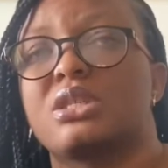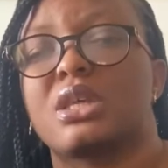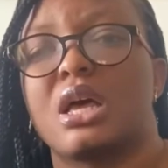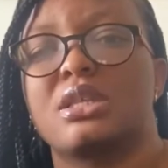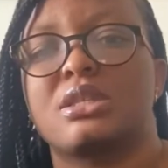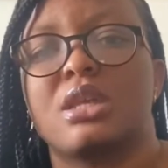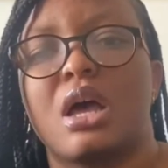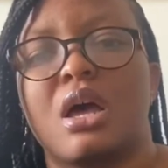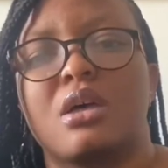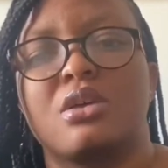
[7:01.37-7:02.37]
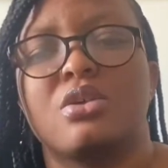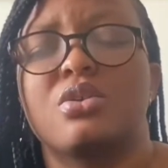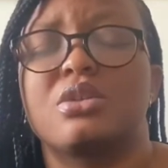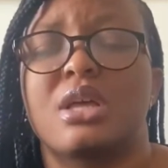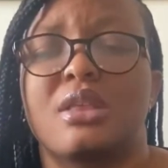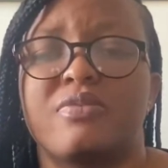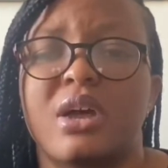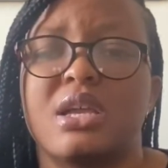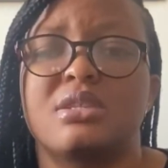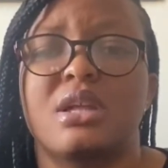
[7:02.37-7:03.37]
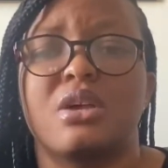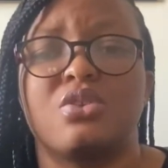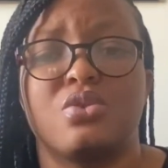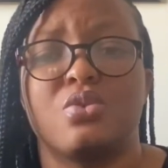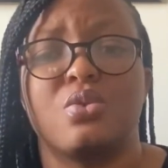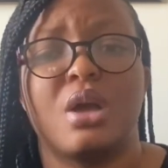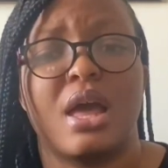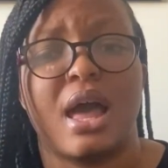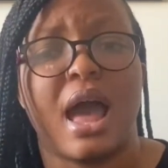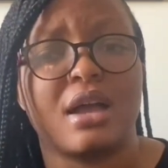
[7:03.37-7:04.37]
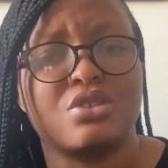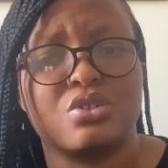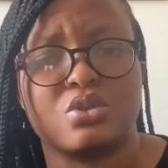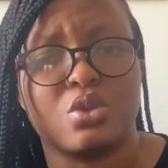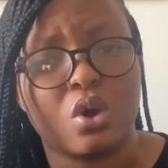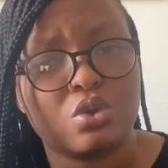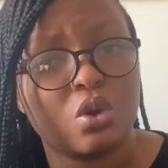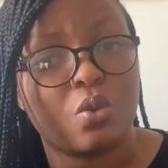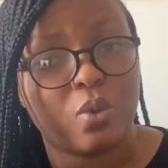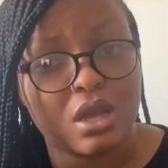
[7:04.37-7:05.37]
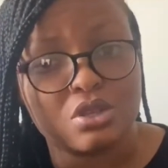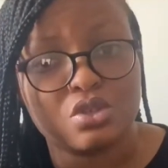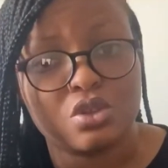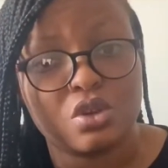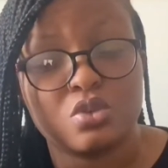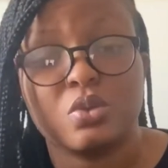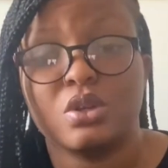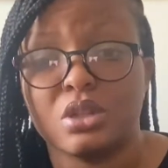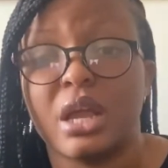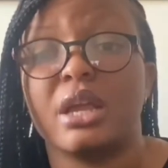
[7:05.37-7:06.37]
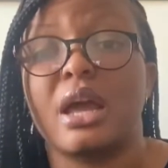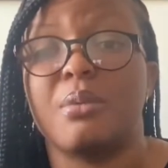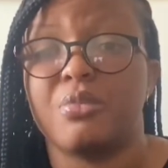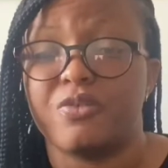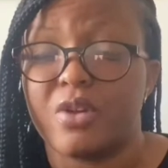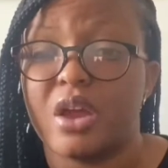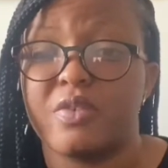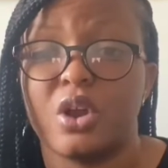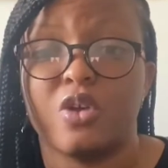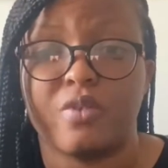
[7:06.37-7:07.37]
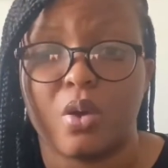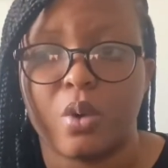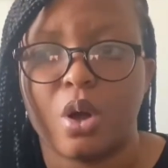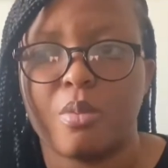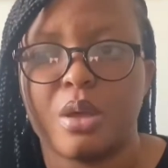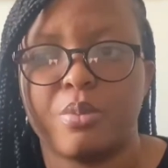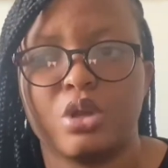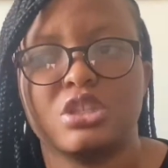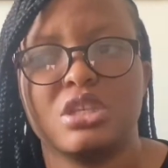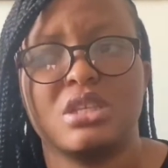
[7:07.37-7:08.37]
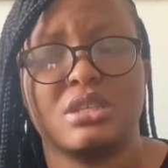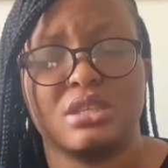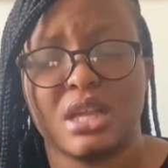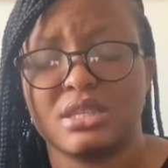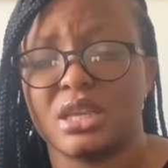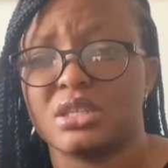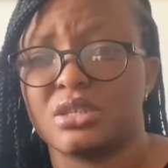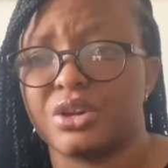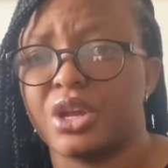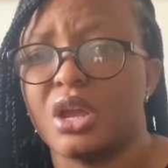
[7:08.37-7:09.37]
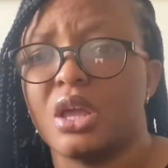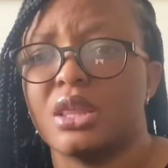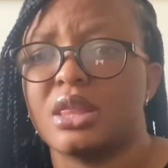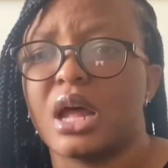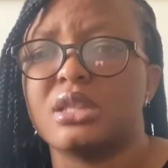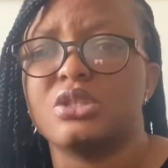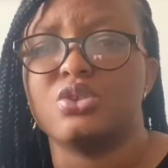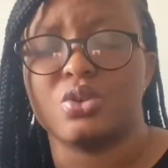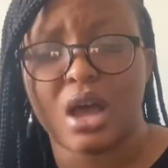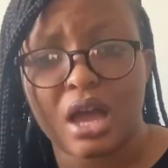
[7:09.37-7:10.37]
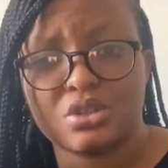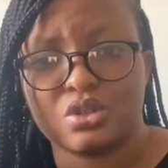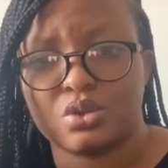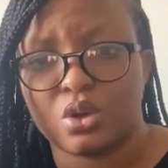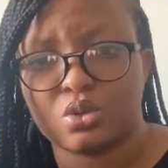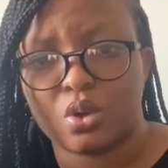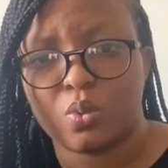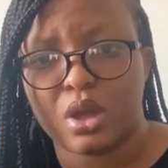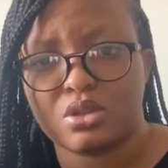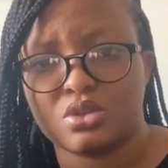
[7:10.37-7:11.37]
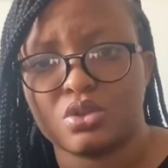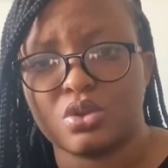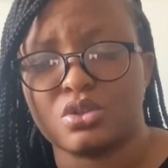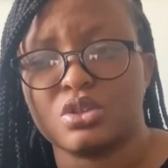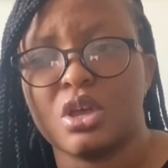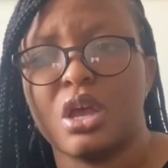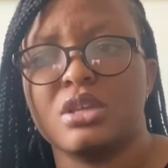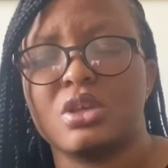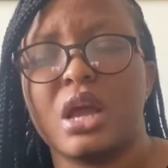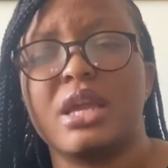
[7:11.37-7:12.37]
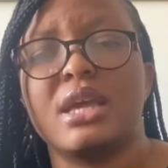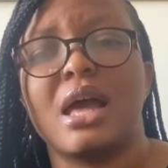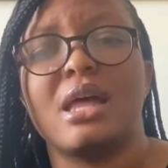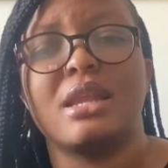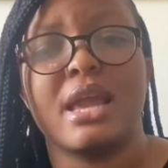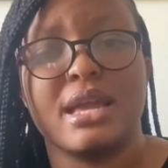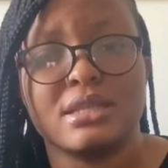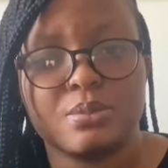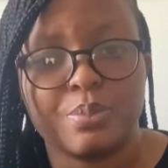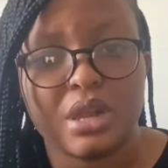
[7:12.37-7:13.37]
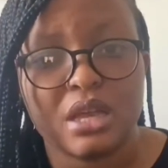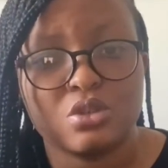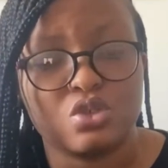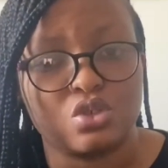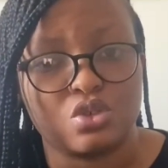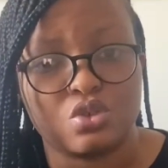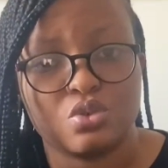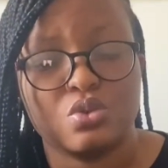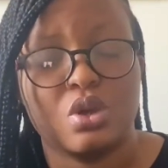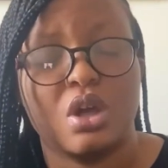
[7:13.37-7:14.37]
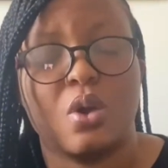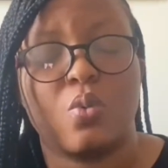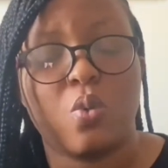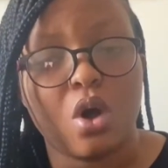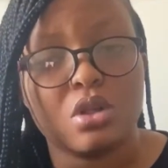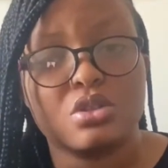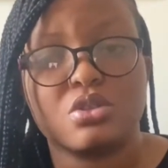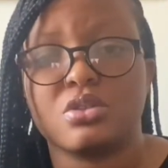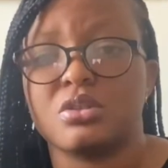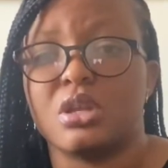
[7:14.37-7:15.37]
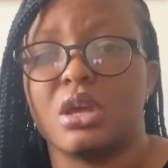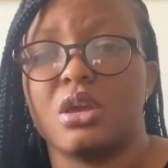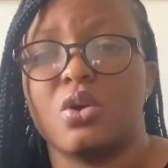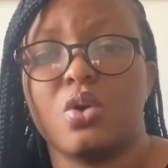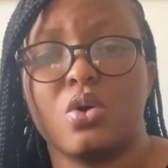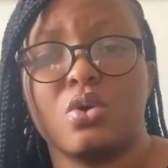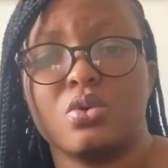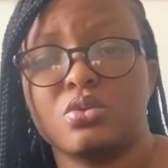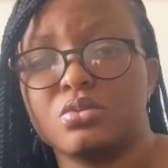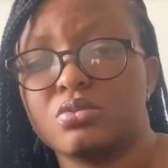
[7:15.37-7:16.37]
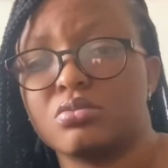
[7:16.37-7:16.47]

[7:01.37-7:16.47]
cancer, it's advised that you ask your doctor questions. We know that it can be very, very overwhelming, but it's necessary that you ask your doctor questions so that he can explain to you what the whole